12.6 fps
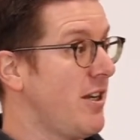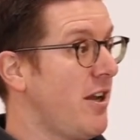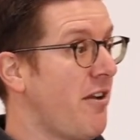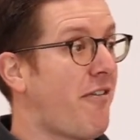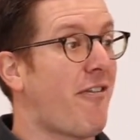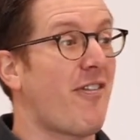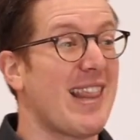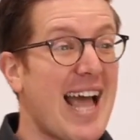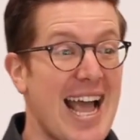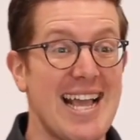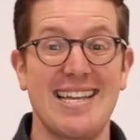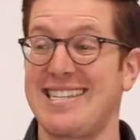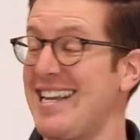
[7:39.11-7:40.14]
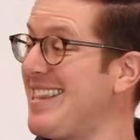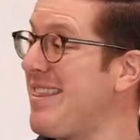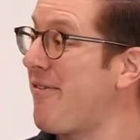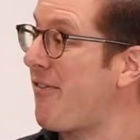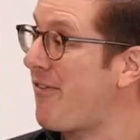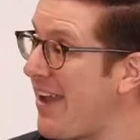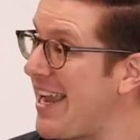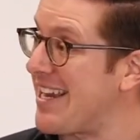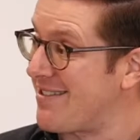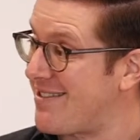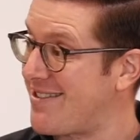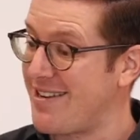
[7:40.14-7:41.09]
flies in the
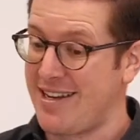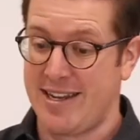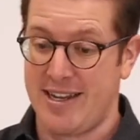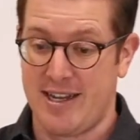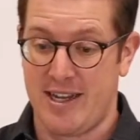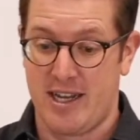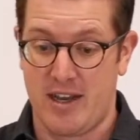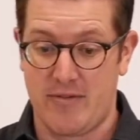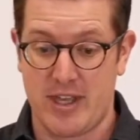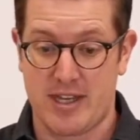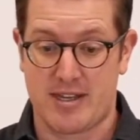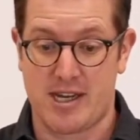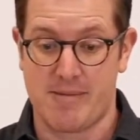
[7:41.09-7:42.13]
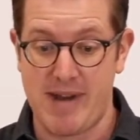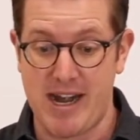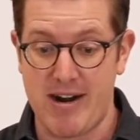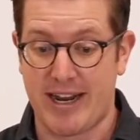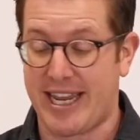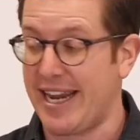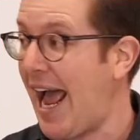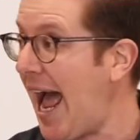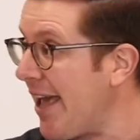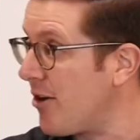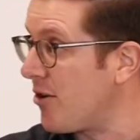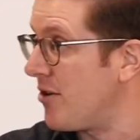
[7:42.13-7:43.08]
face of this American
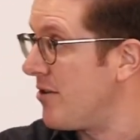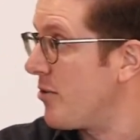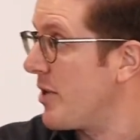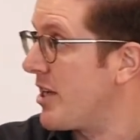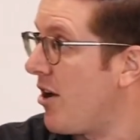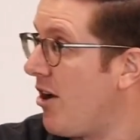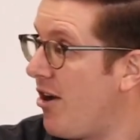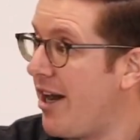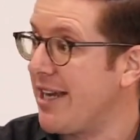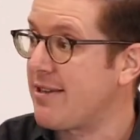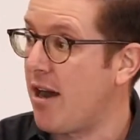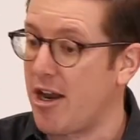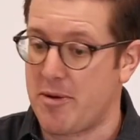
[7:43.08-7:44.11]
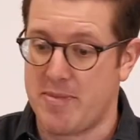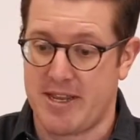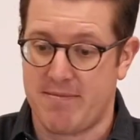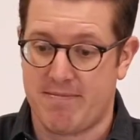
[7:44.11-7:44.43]
idol we call autonomy.